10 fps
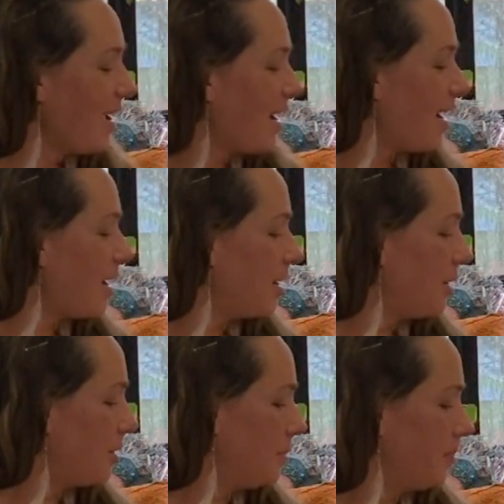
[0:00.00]

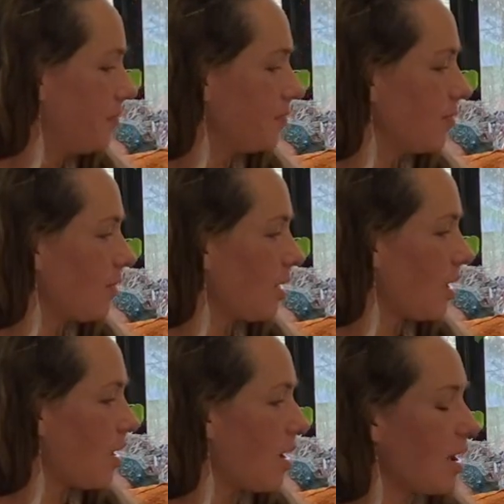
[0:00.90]

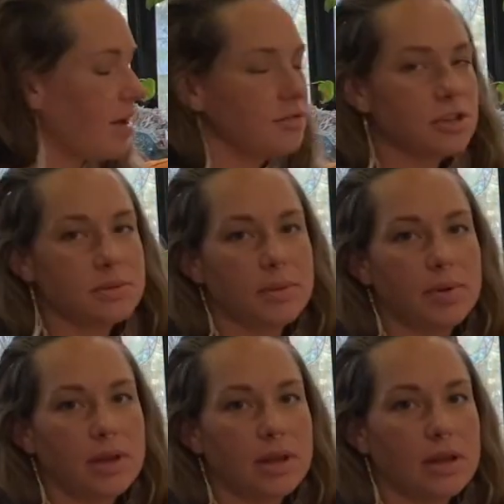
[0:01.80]
I've just been
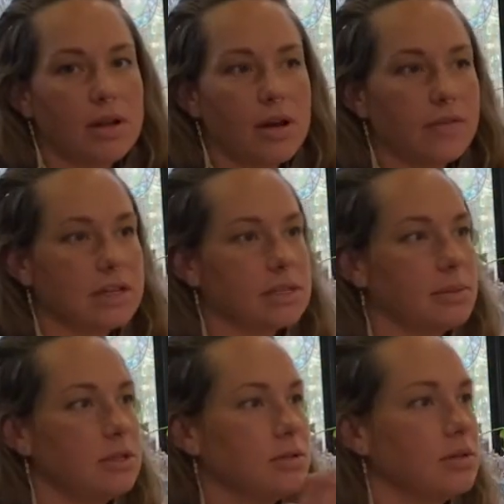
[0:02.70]
putting it off because I've
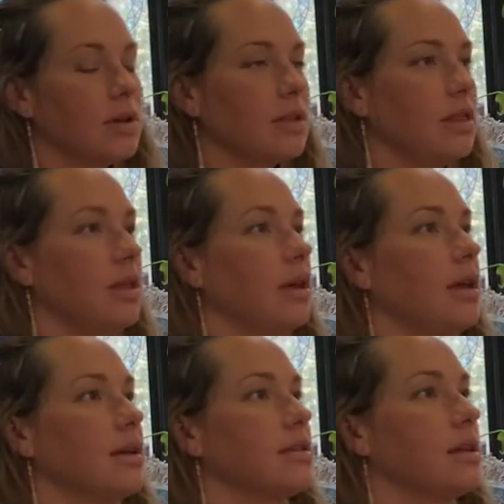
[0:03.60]
been doing all the
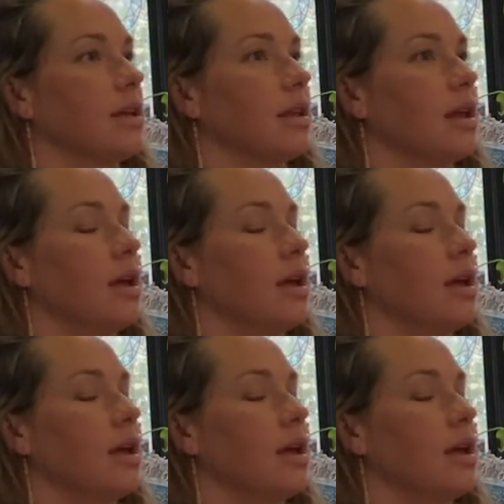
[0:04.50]
things, and